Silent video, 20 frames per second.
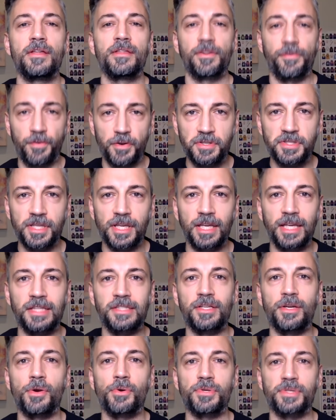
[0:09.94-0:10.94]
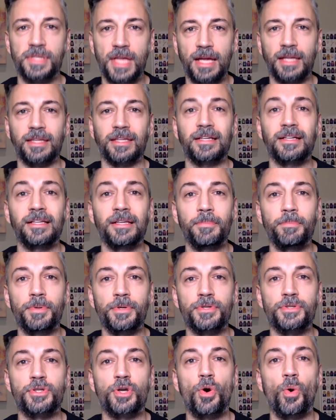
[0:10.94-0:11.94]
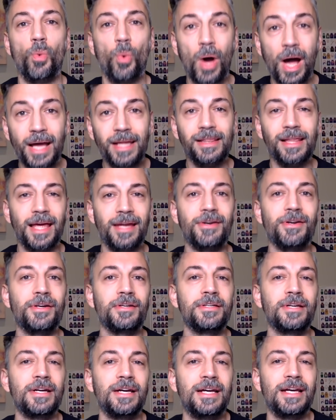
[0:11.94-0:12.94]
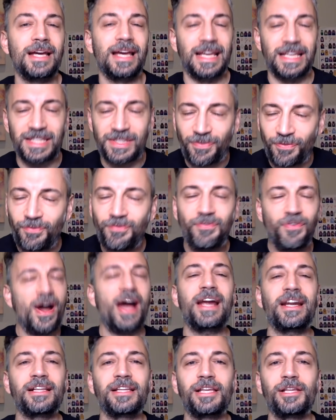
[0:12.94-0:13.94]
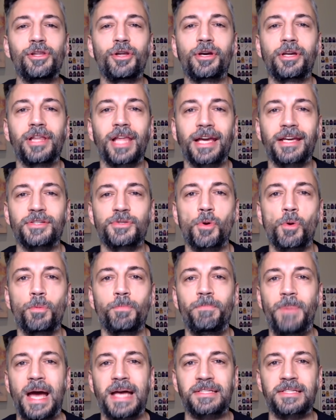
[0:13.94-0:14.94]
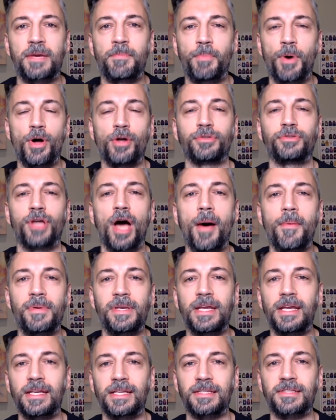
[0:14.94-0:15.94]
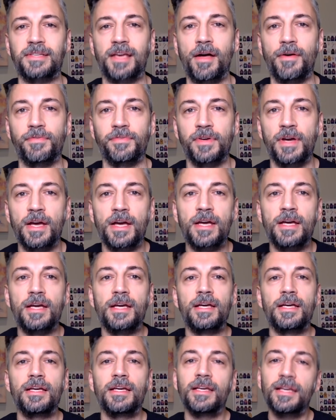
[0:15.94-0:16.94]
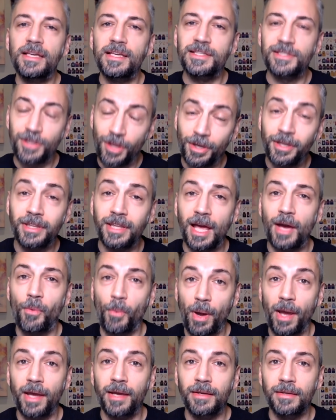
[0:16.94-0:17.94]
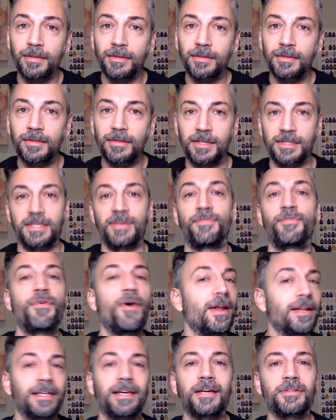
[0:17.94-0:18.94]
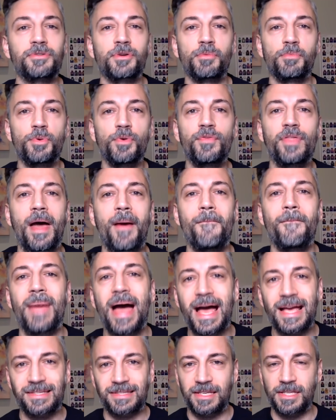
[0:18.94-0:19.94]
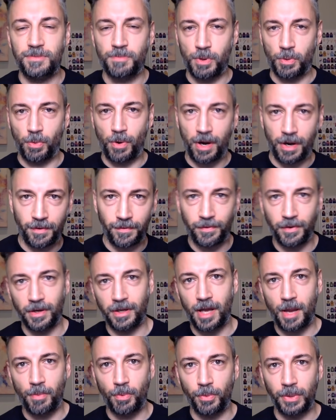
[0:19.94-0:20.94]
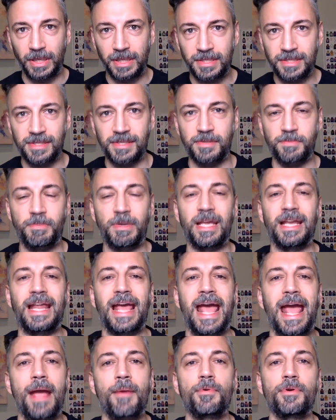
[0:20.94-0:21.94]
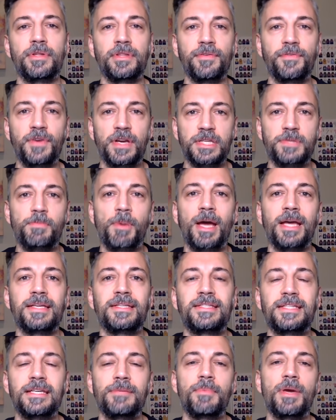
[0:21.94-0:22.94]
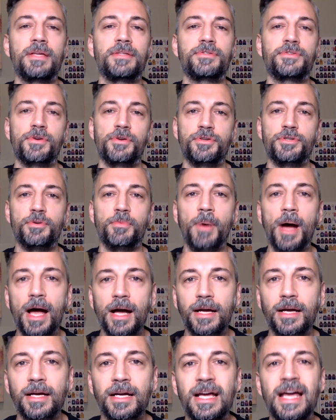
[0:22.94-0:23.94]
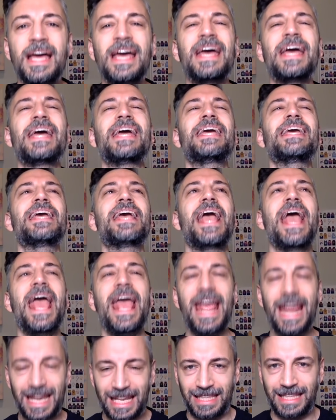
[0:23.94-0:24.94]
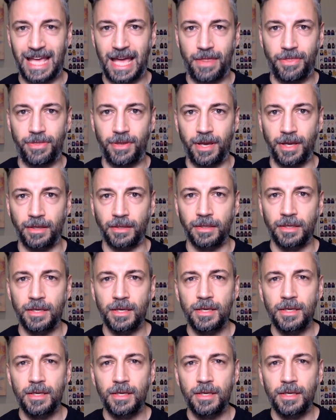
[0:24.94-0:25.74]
The first thing you need to know is that the Clippers' Kawhi Leonard is finally looking like his old basketball-dominating self. He's looking that way because he finally got to remove that mask he's been wearing for a couple weeks since being hammered in the face by his teammate Serge Ibaka. He hated that thing.